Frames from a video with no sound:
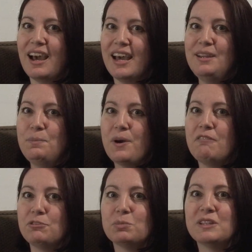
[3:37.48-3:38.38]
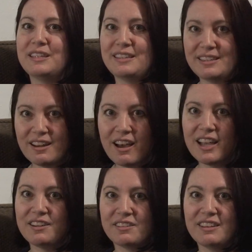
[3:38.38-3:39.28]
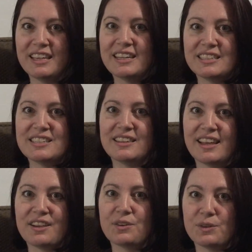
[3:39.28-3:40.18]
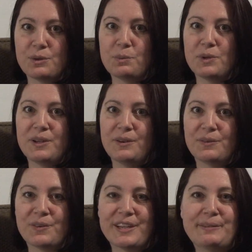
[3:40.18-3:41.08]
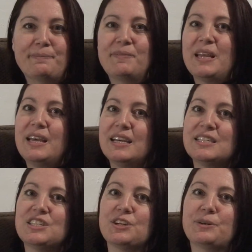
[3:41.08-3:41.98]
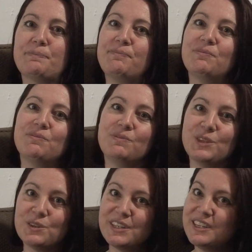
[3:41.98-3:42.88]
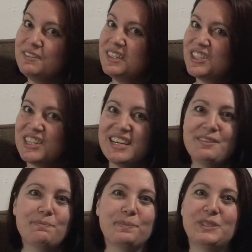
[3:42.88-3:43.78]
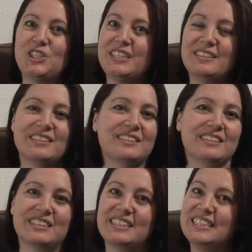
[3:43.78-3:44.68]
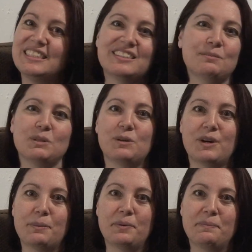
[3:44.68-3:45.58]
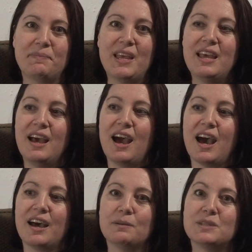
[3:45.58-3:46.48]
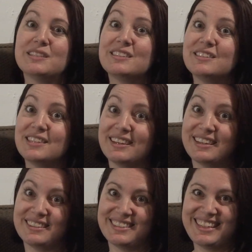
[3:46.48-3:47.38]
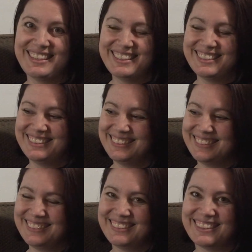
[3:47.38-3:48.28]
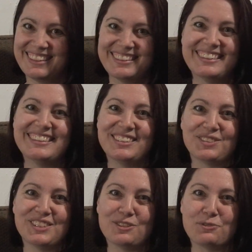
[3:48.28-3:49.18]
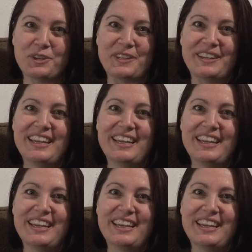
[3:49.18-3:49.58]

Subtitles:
I'd probably not get into that group, right? So you can give it a shot, but chances are it's going to blow up. Second, these ones are fun.